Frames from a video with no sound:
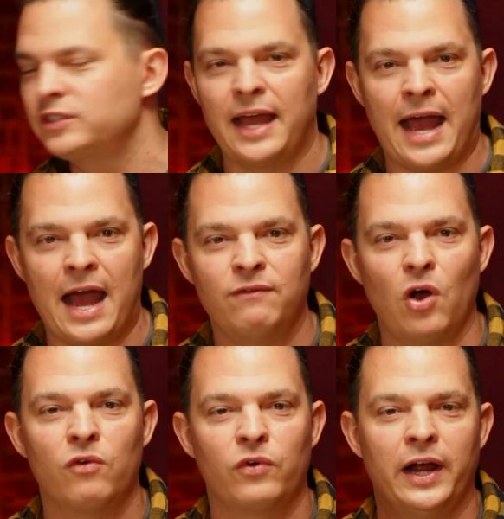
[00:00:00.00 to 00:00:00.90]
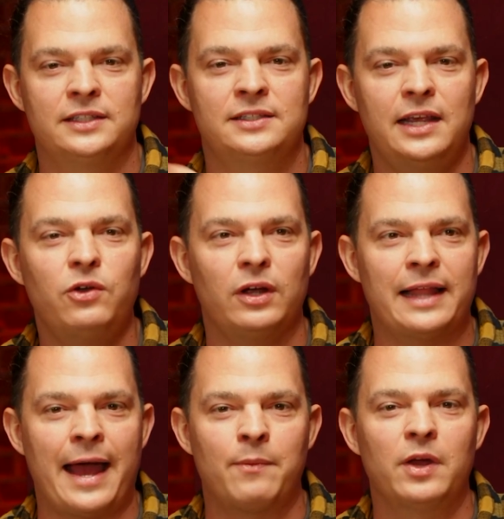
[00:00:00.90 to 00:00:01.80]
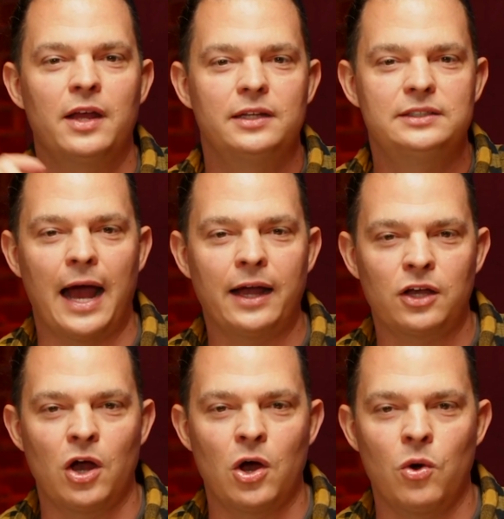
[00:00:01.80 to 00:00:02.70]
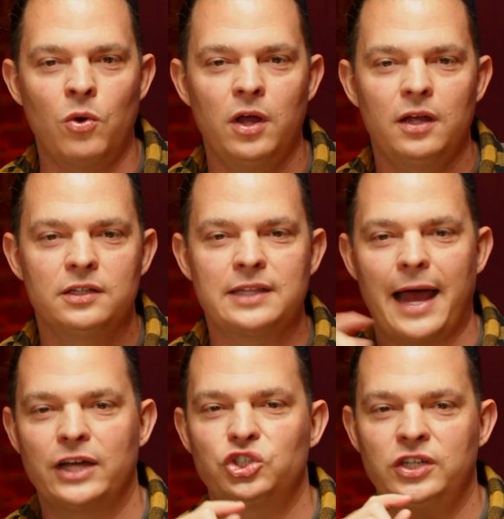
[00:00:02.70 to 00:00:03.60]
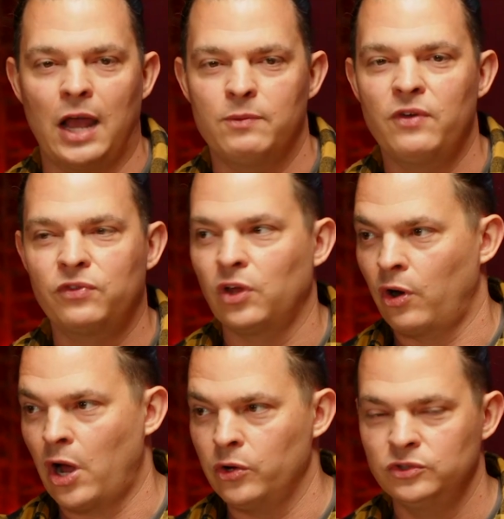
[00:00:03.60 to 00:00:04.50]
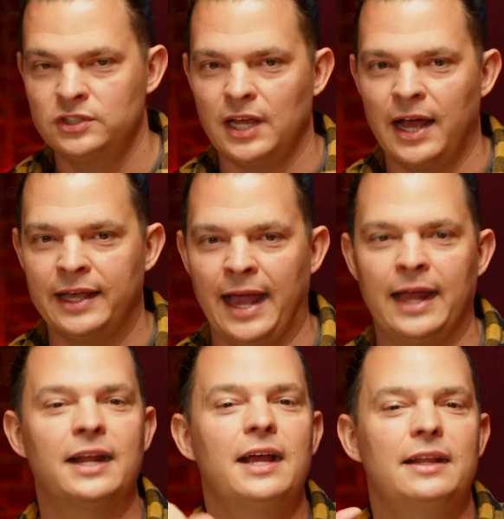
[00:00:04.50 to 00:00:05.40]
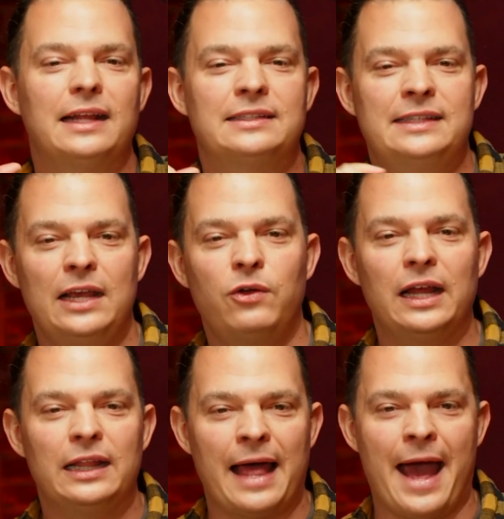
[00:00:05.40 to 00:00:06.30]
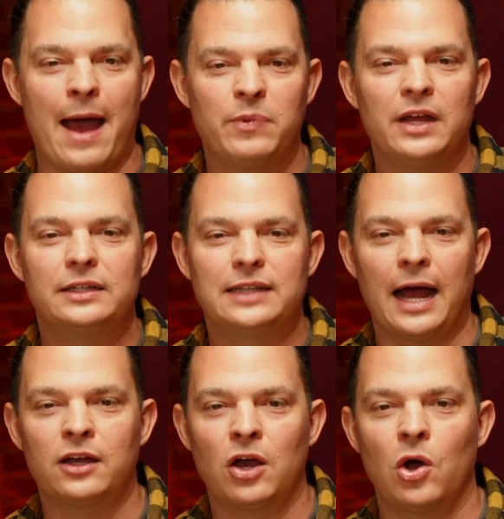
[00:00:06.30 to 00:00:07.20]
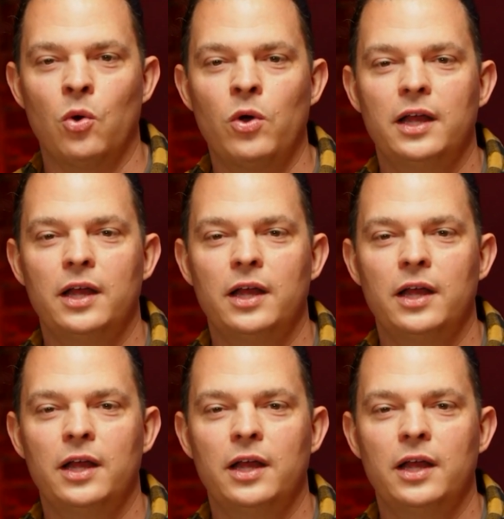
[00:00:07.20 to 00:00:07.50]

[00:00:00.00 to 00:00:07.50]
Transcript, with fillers: they have over at secret lab dot co slash Game of Thrones. Again, that's secret lab dot co